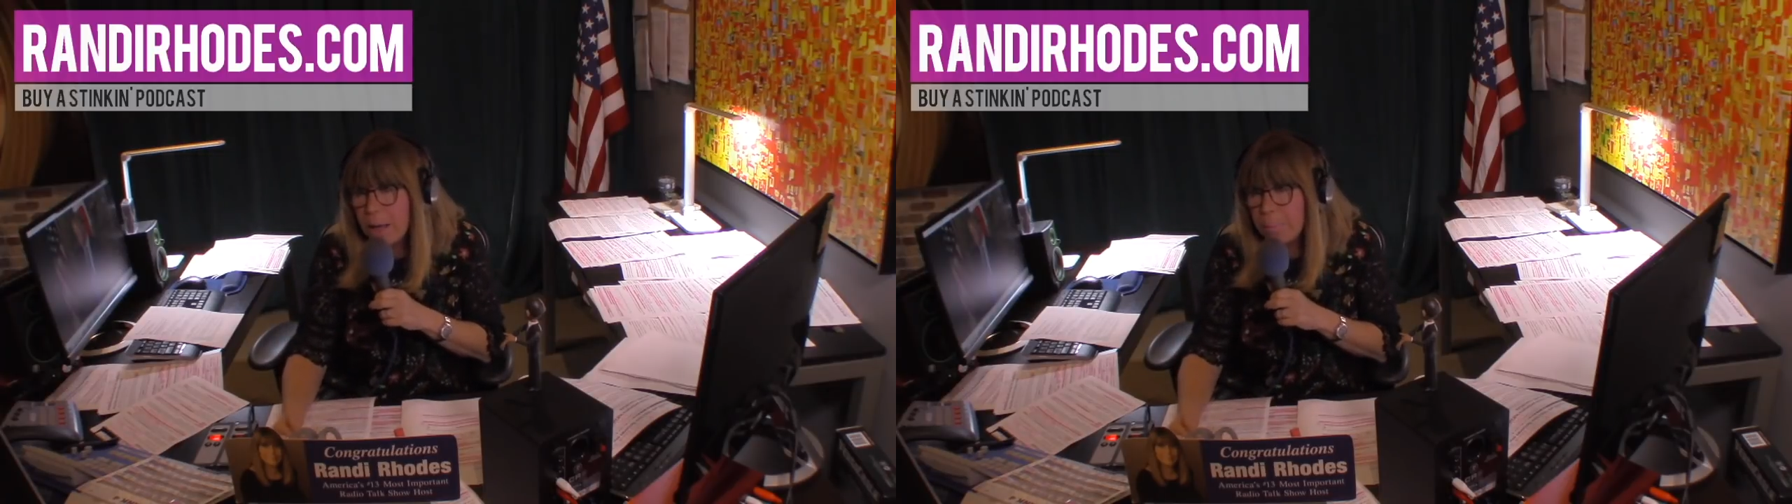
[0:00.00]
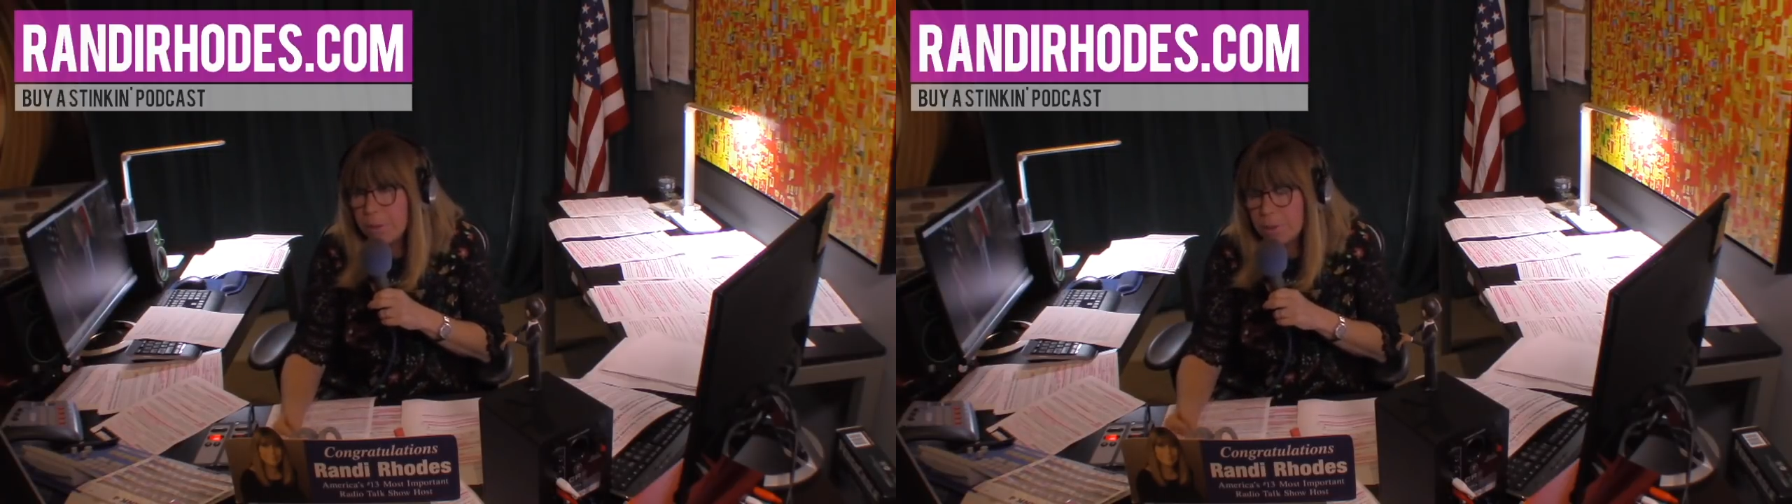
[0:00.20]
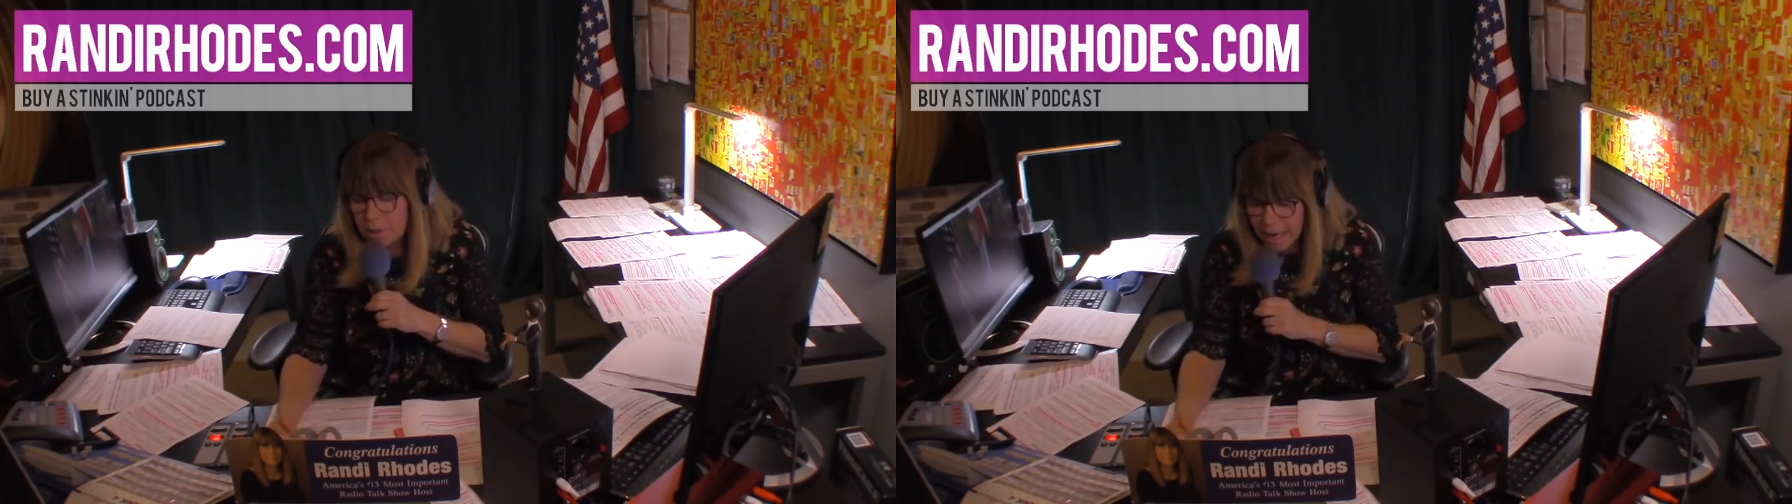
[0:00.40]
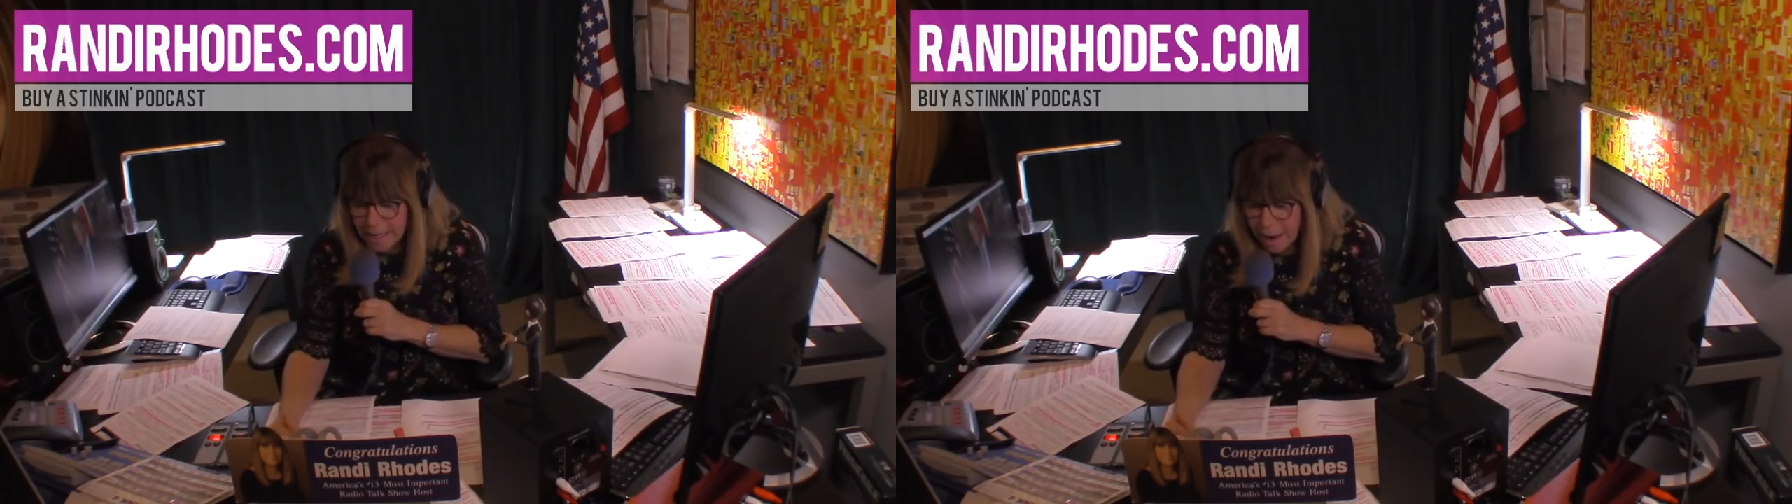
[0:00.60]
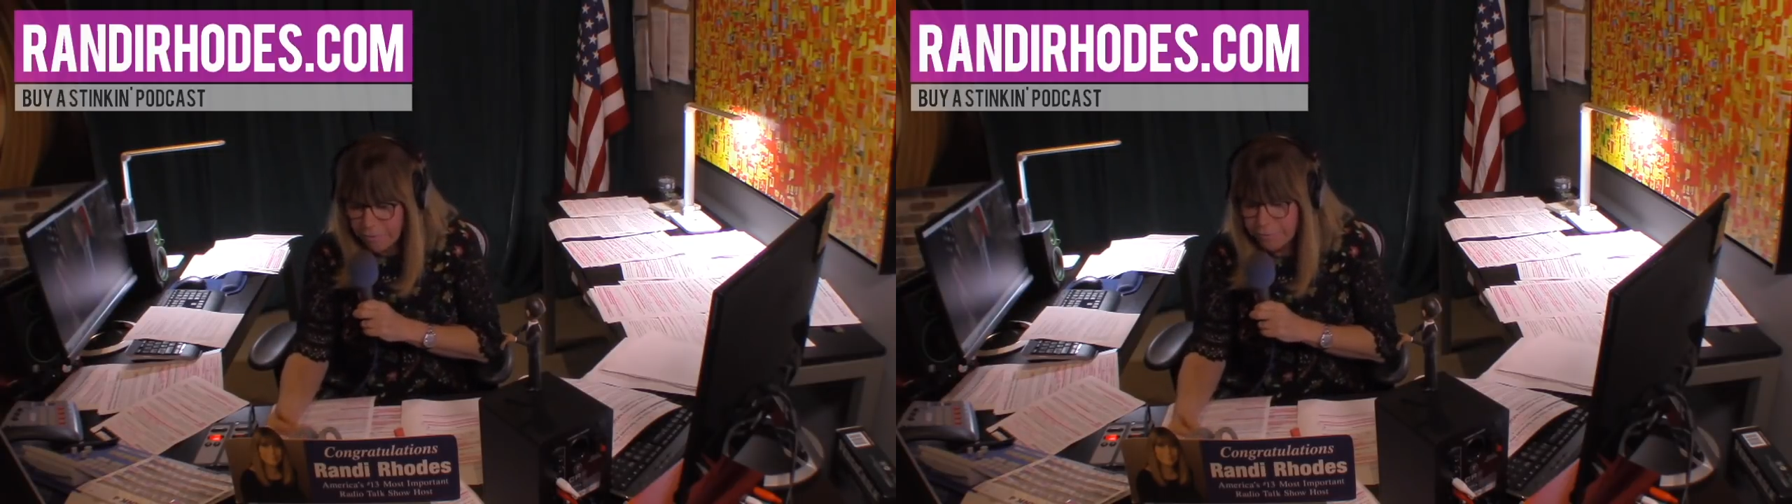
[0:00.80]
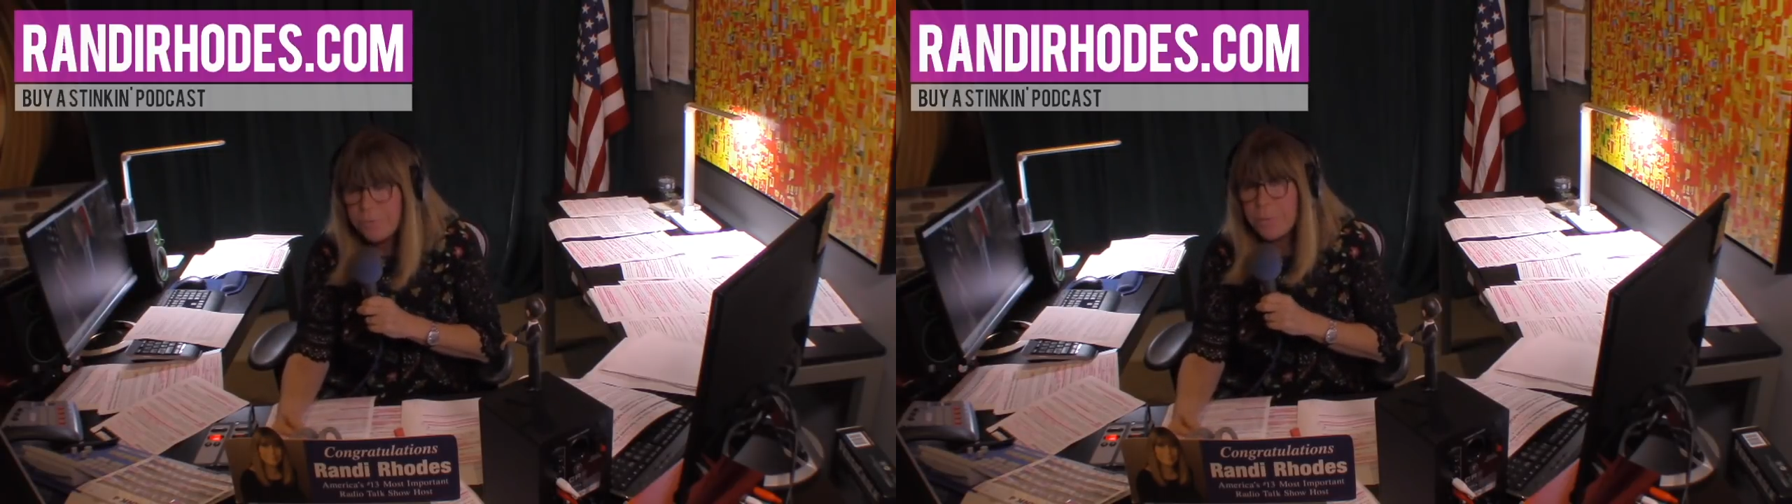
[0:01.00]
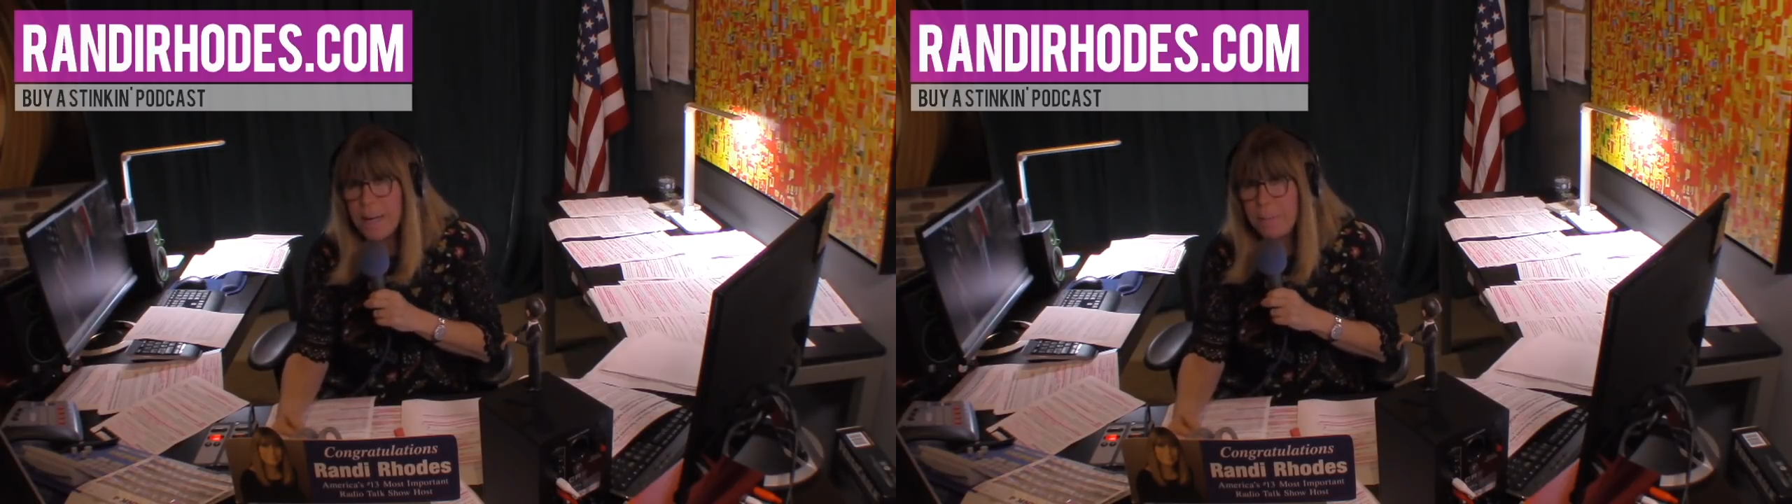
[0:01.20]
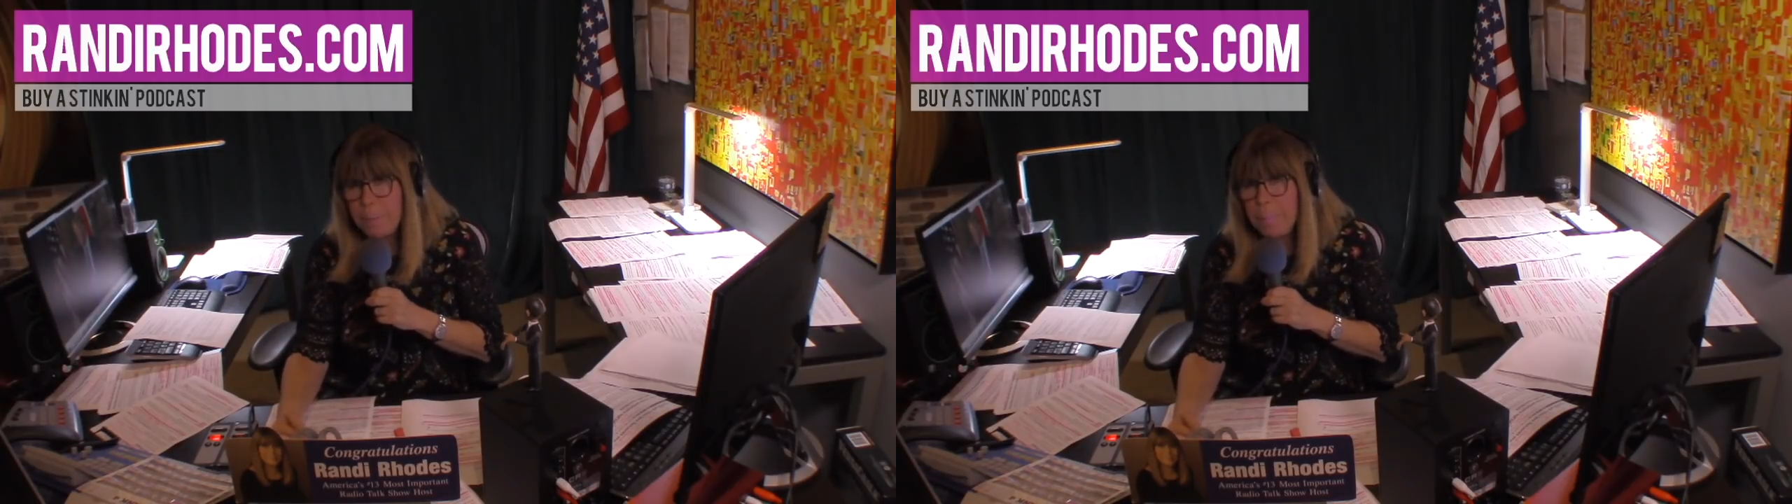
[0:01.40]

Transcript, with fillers: able to take out 58